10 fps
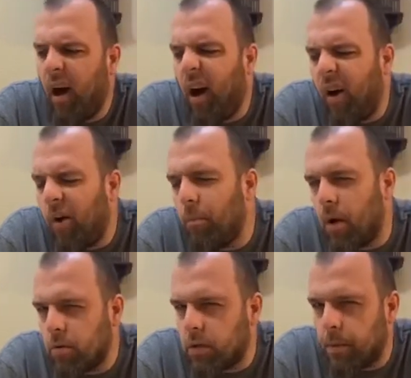
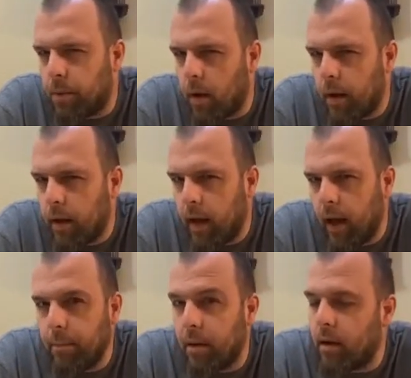Almost a party
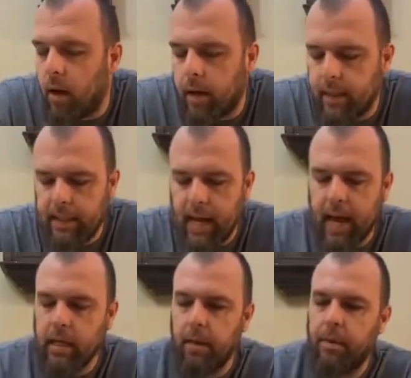game, but not
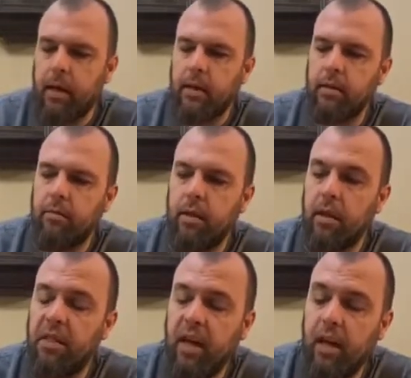exactly, because of the
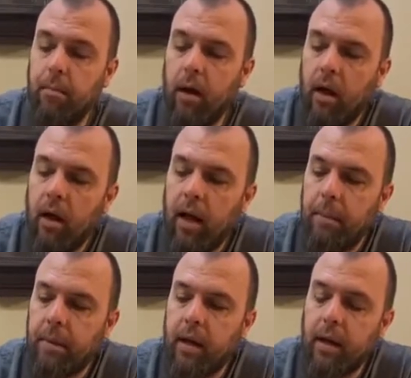theme
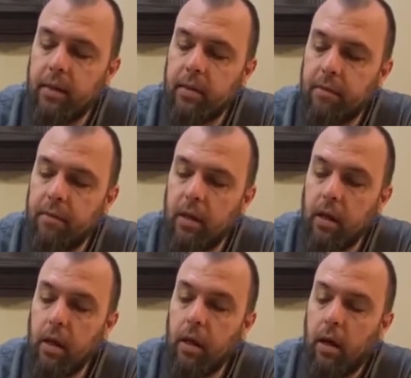and because of
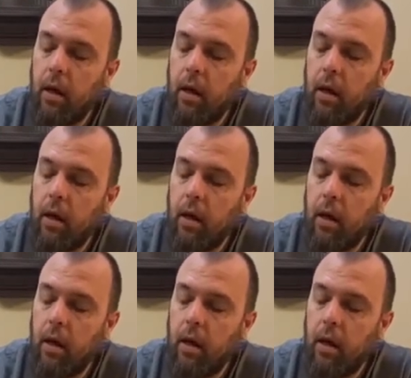the